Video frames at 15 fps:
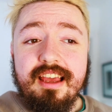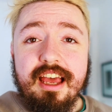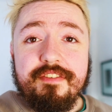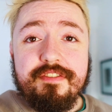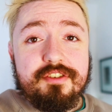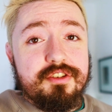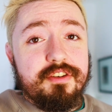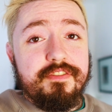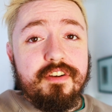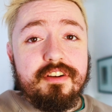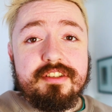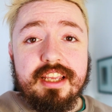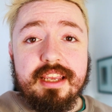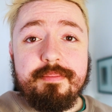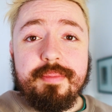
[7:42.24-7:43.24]
if it's your
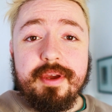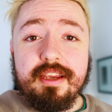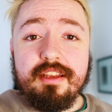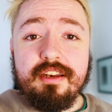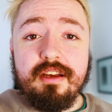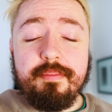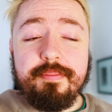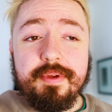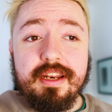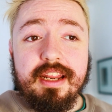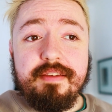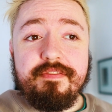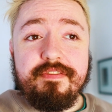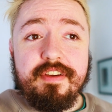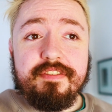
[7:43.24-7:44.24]
first time picking up an
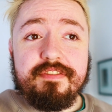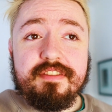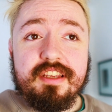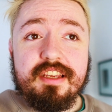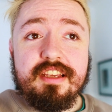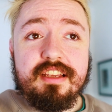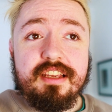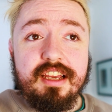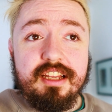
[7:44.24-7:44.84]
M50